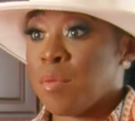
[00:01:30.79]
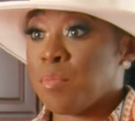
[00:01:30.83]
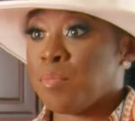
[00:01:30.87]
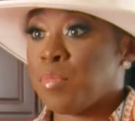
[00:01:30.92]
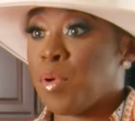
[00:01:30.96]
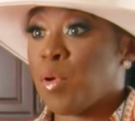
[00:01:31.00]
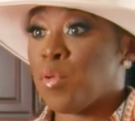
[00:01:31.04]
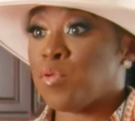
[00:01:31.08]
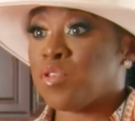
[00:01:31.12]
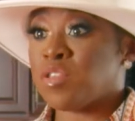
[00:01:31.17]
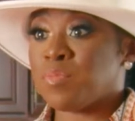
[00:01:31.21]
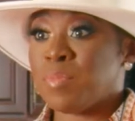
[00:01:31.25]

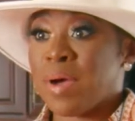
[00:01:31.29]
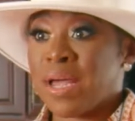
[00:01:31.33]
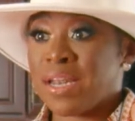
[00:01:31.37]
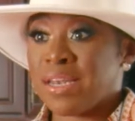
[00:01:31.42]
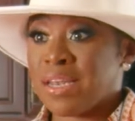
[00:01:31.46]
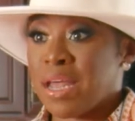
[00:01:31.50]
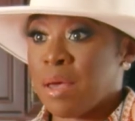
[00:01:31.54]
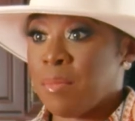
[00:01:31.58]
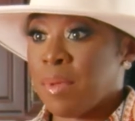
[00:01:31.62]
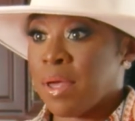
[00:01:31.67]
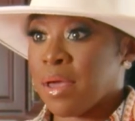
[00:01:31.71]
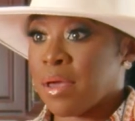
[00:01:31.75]

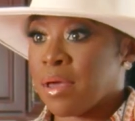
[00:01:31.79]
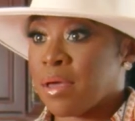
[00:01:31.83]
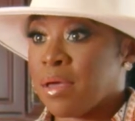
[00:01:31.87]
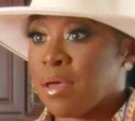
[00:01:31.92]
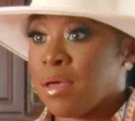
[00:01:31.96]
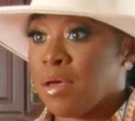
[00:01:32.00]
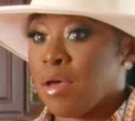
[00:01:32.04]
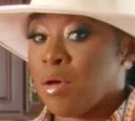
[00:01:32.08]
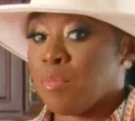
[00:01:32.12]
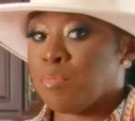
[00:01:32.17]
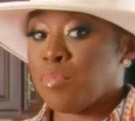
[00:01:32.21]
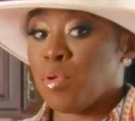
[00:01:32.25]
post-pandemic,
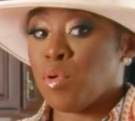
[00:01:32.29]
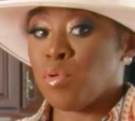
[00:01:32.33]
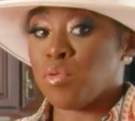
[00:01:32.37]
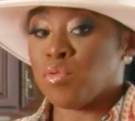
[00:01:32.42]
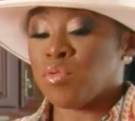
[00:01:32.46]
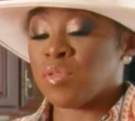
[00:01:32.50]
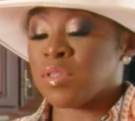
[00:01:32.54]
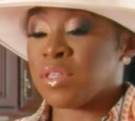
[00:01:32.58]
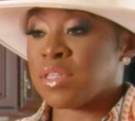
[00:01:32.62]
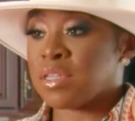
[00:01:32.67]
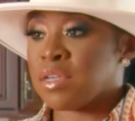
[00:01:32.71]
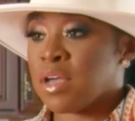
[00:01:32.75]

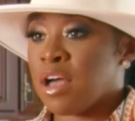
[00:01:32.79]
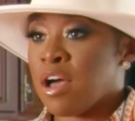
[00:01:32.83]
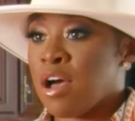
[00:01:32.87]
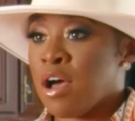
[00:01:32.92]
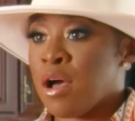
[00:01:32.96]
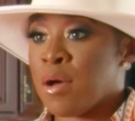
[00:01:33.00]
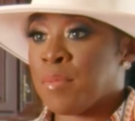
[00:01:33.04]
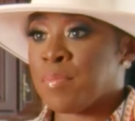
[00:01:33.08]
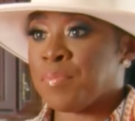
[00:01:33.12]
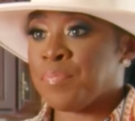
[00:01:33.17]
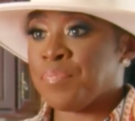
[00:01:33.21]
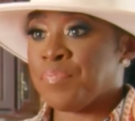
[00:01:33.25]

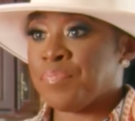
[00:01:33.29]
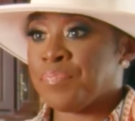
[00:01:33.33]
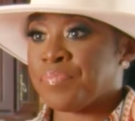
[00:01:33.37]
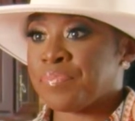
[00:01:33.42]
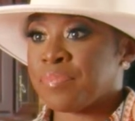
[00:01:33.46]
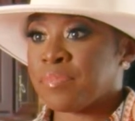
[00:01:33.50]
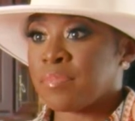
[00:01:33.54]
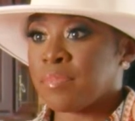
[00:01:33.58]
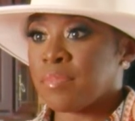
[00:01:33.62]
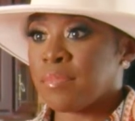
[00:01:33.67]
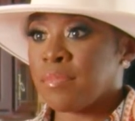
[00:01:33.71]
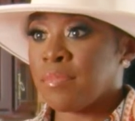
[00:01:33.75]

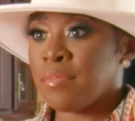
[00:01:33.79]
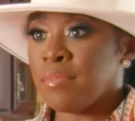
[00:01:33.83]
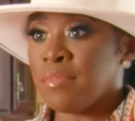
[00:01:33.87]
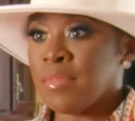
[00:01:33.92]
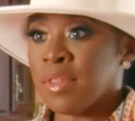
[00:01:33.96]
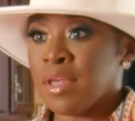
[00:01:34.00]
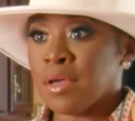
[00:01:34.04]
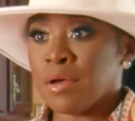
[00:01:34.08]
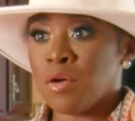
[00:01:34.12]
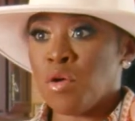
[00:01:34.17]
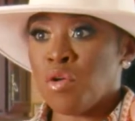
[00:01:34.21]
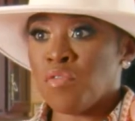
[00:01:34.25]

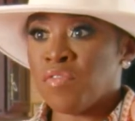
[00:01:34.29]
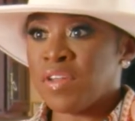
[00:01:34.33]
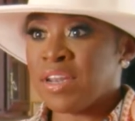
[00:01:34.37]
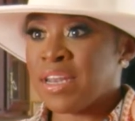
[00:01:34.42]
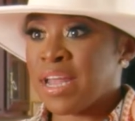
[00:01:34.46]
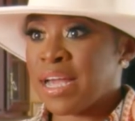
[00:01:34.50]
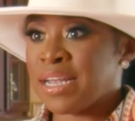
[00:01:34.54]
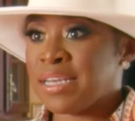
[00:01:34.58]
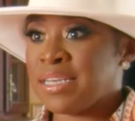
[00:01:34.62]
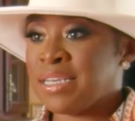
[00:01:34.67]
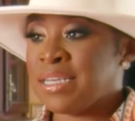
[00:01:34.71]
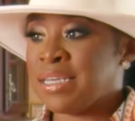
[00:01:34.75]

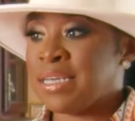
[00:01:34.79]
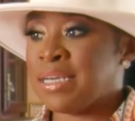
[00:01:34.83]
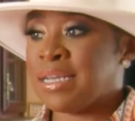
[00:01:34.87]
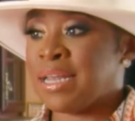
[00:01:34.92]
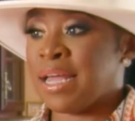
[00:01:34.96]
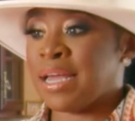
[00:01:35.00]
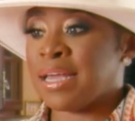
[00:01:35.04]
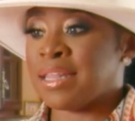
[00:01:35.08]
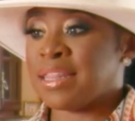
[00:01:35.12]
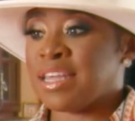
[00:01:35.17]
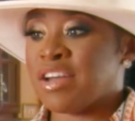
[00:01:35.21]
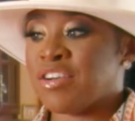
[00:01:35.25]
post-COVID-19,
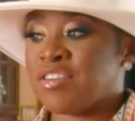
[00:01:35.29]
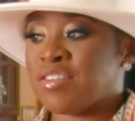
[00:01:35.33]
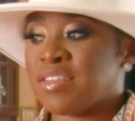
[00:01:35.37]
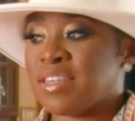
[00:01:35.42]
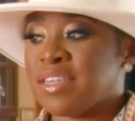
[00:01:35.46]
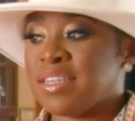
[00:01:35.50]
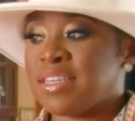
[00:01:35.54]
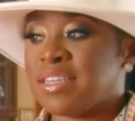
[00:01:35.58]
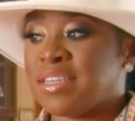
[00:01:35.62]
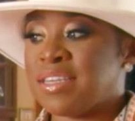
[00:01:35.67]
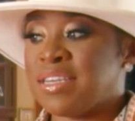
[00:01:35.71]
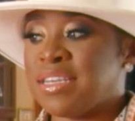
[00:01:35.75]
like there is
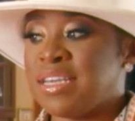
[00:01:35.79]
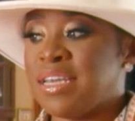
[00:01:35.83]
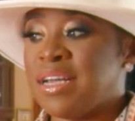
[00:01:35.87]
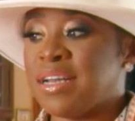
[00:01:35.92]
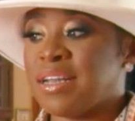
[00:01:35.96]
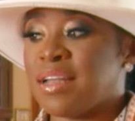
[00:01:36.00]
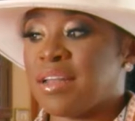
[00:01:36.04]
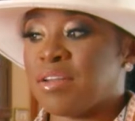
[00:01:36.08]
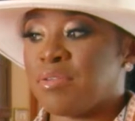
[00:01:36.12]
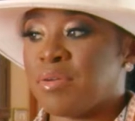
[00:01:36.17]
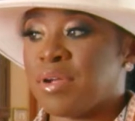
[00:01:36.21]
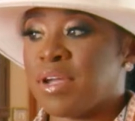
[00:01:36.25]
this
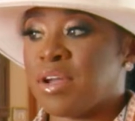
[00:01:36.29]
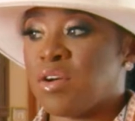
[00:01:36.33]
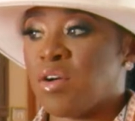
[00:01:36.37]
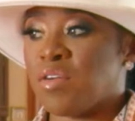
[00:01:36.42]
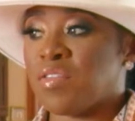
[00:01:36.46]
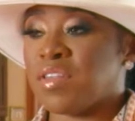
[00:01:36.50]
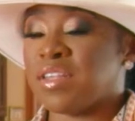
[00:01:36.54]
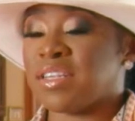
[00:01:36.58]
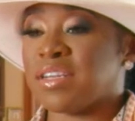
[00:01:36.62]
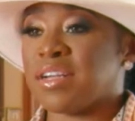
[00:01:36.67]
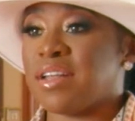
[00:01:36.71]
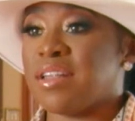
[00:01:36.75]
decluttering or
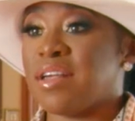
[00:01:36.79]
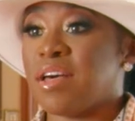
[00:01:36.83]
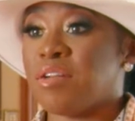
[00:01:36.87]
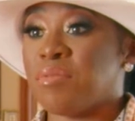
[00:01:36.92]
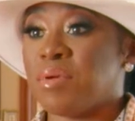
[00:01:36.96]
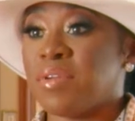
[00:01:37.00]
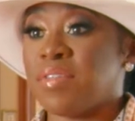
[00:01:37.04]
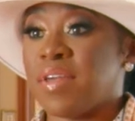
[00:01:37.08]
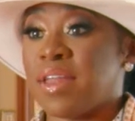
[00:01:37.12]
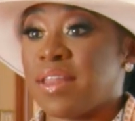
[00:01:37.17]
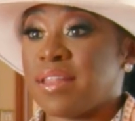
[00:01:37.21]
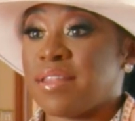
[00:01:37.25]
this
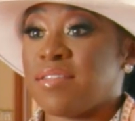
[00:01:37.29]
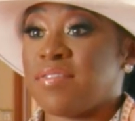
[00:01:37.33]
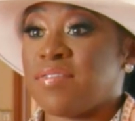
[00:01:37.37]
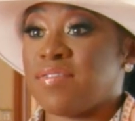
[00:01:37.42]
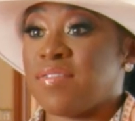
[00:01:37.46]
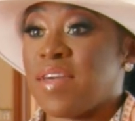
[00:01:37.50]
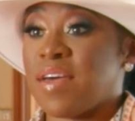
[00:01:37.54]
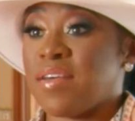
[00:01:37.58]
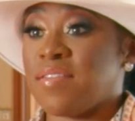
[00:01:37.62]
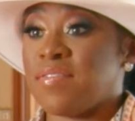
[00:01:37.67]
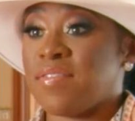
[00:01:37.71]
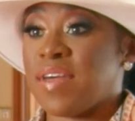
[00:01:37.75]
cluttering that
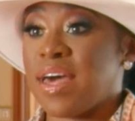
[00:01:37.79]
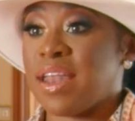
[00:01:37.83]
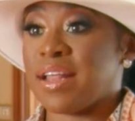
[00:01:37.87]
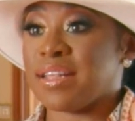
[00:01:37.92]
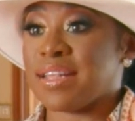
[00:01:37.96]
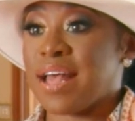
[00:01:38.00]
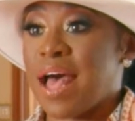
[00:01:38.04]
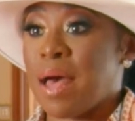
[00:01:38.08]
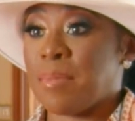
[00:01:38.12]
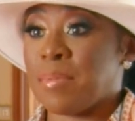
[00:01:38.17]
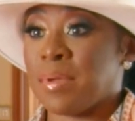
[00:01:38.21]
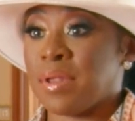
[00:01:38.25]
has
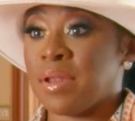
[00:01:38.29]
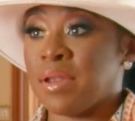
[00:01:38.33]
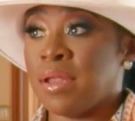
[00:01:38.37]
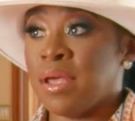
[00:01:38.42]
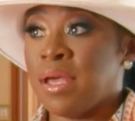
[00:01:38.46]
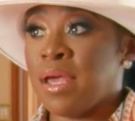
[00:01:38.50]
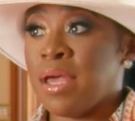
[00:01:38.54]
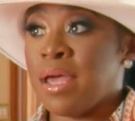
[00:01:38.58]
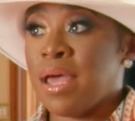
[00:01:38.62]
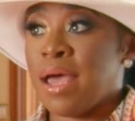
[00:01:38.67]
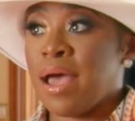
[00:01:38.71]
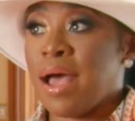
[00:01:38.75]
happened.
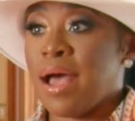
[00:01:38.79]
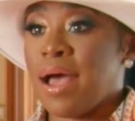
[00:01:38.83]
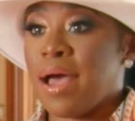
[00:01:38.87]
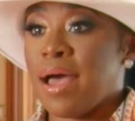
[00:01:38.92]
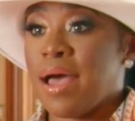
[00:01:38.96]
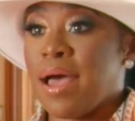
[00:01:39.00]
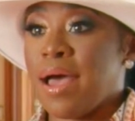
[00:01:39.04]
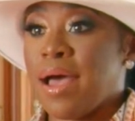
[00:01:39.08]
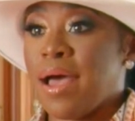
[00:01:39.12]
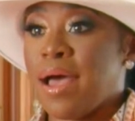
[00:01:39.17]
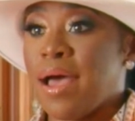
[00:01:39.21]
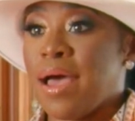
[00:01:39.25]

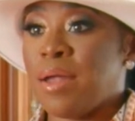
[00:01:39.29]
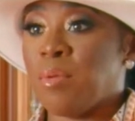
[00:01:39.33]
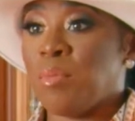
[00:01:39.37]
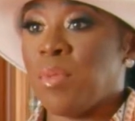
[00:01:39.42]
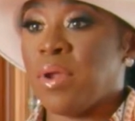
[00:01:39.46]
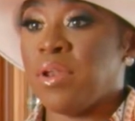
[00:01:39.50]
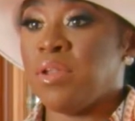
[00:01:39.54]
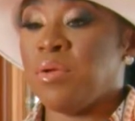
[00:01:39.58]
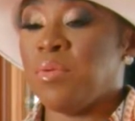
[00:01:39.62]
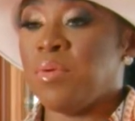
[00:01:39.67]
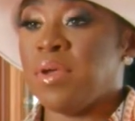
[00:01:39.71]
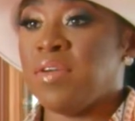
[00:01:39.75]
And
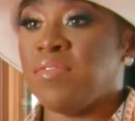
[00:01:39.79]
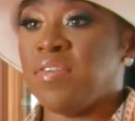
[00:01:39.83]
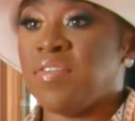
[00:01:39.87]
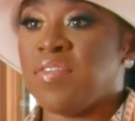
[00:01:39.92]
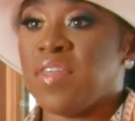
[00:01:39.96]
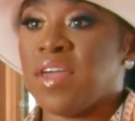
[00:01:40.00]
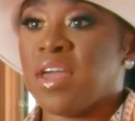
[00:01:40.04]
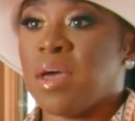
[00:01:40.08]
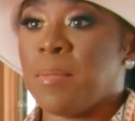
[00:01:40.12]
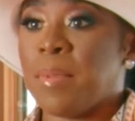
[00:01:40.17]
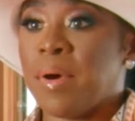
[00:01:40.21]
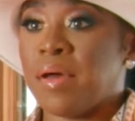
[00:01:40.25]
when you even
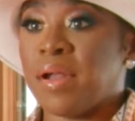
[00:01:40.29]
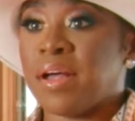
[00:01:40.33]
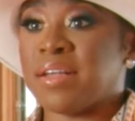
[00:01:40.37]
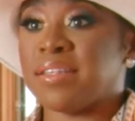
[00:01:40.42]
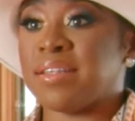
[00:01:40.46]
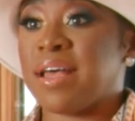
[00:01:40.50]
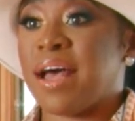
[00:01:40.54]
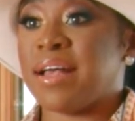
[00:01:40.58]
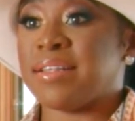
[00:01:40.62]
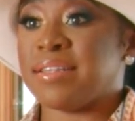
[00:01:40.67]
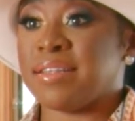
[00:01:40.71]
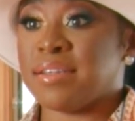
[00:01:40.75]
think about us
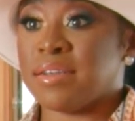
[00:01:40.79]
as